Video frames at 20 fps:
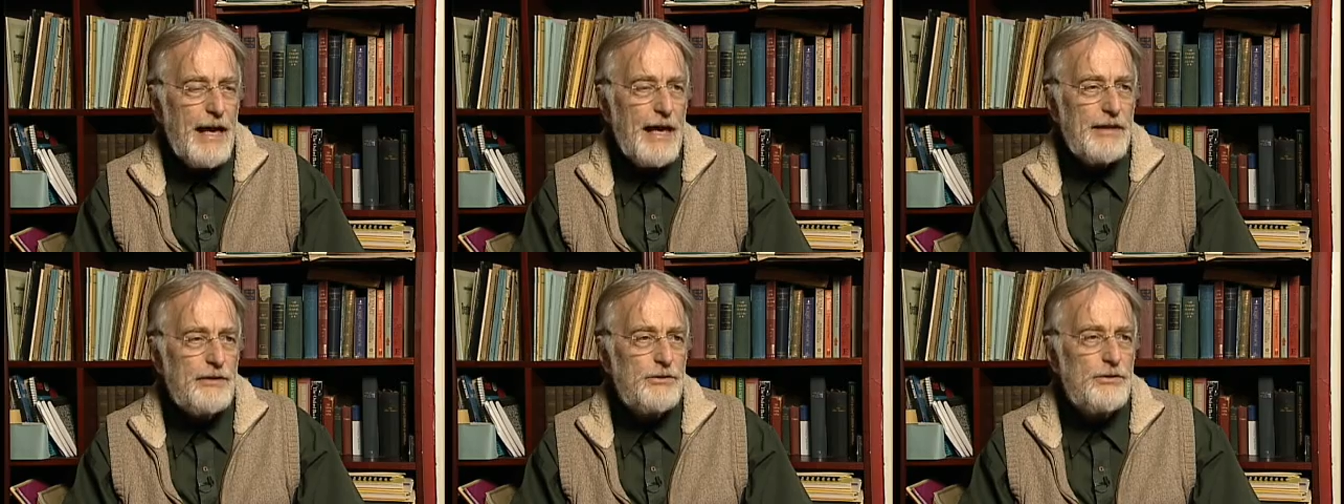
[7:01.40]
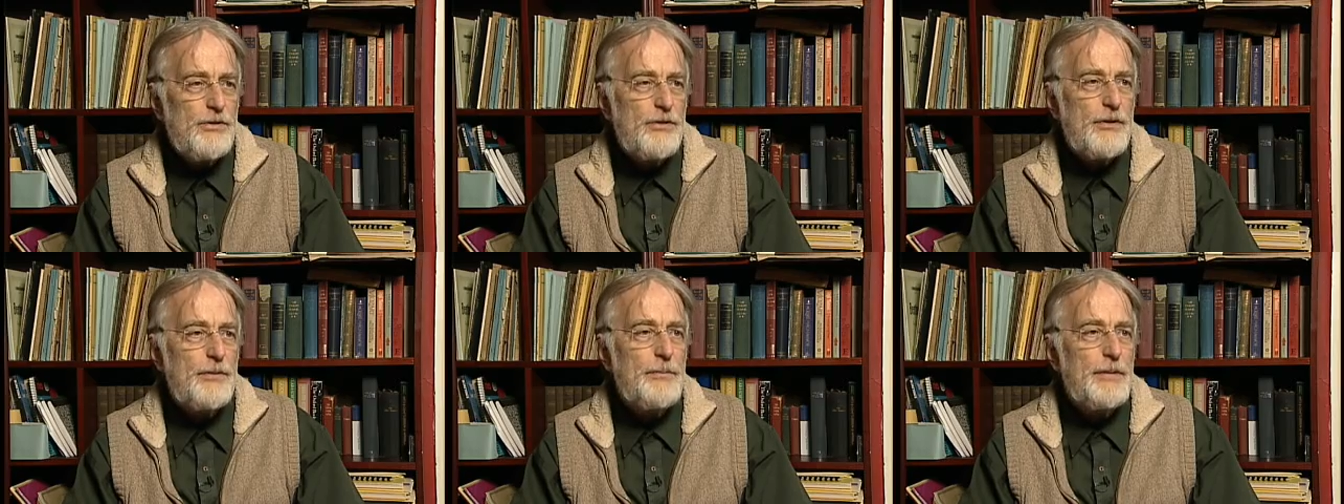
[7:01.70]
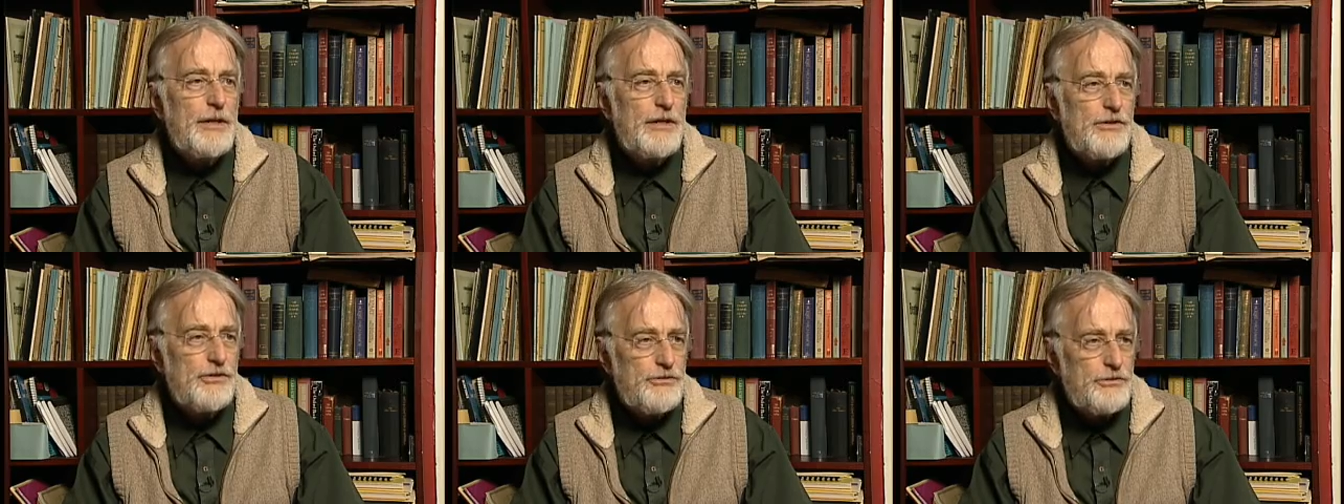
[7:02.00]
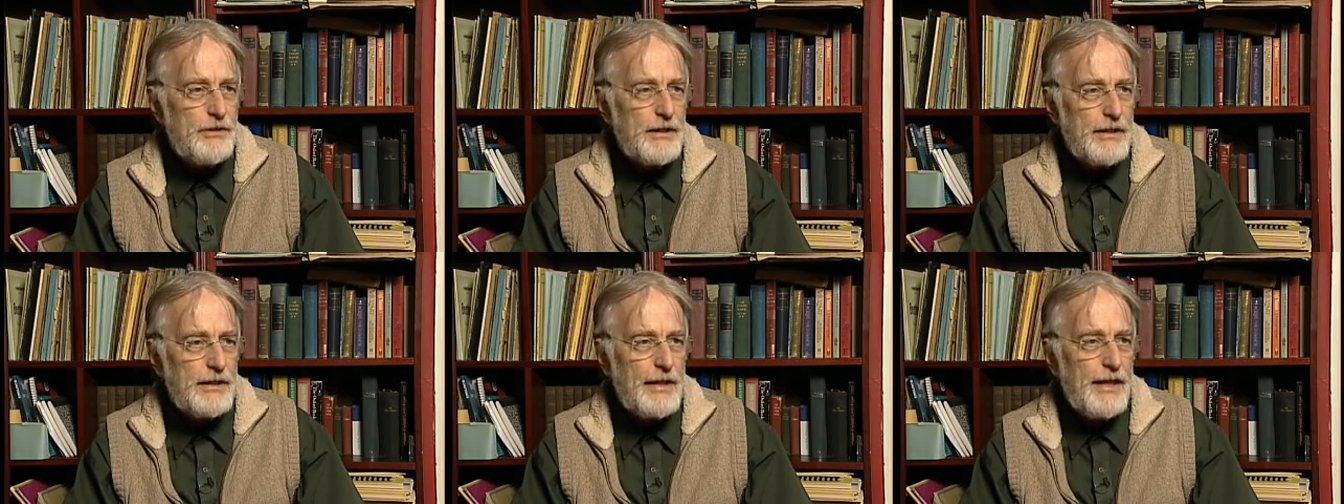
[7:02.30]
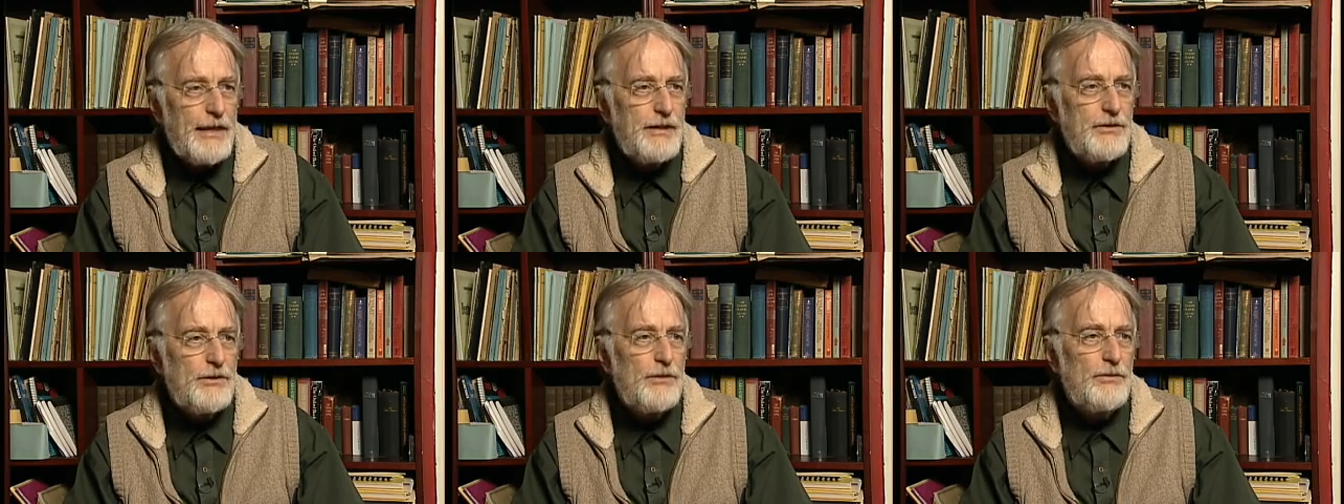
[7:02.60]
not to the ministry.
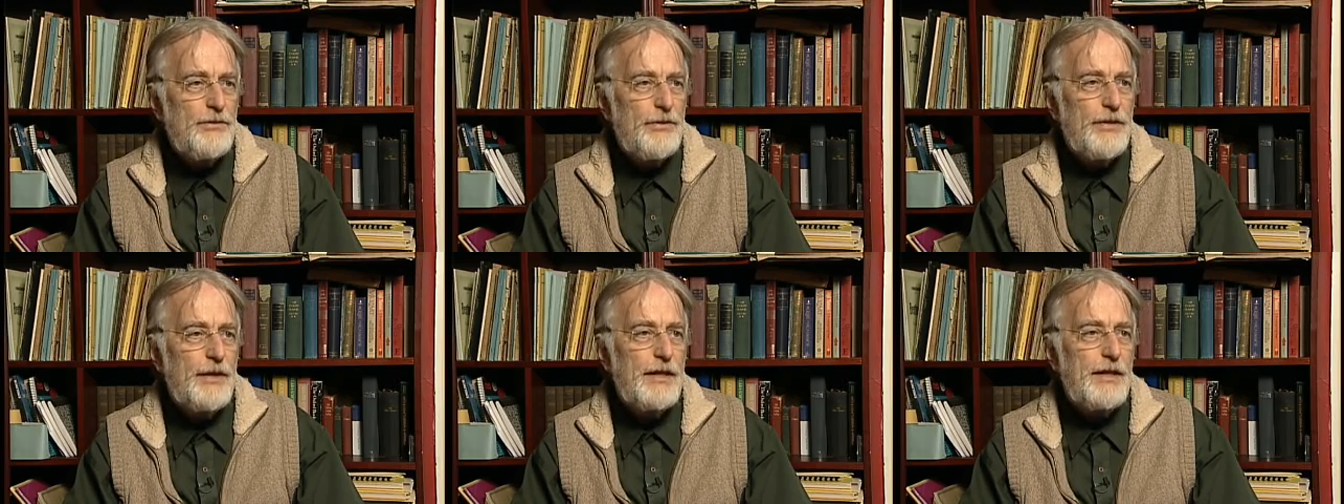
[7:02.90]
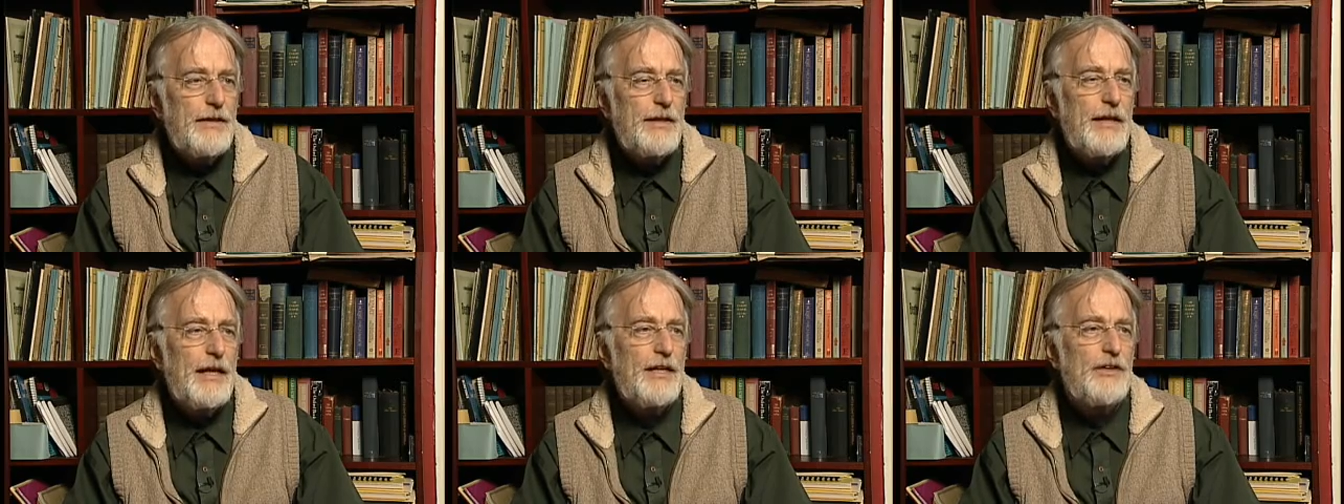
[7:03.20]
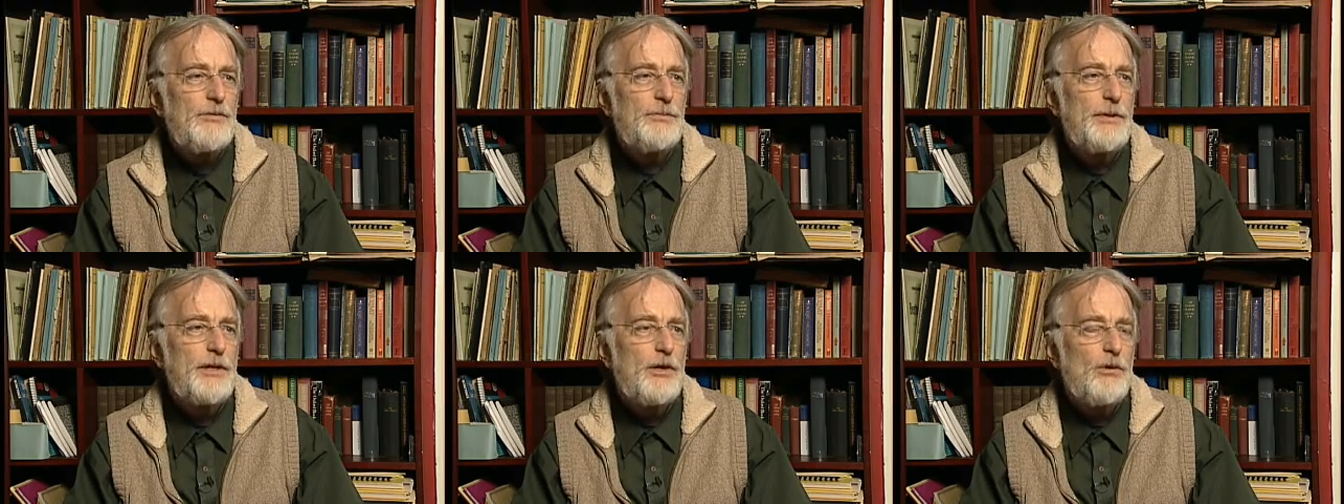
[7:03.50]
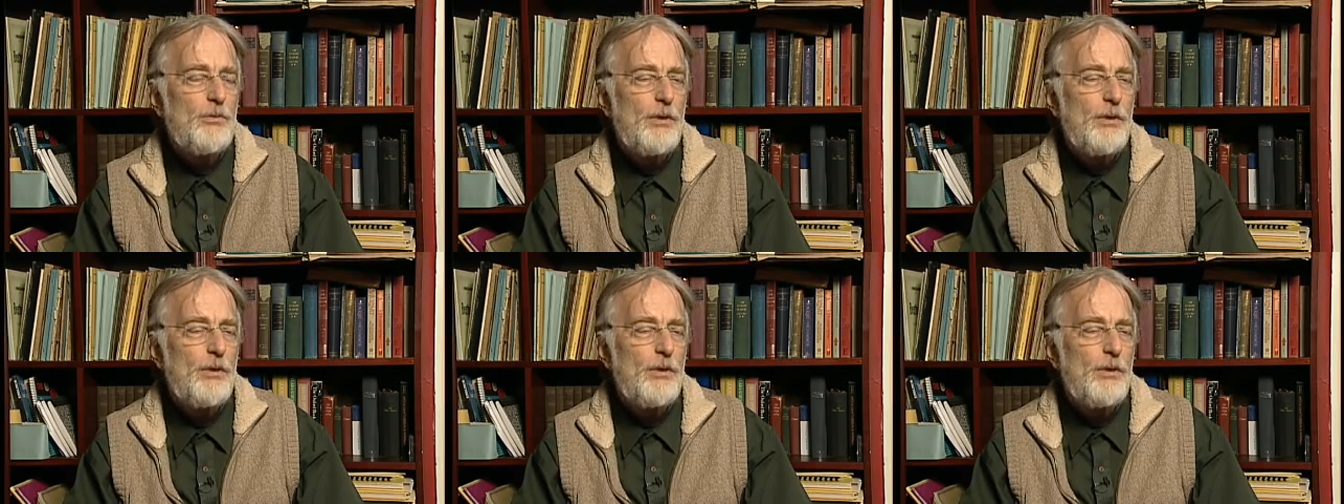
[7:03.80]
I don't think that I speak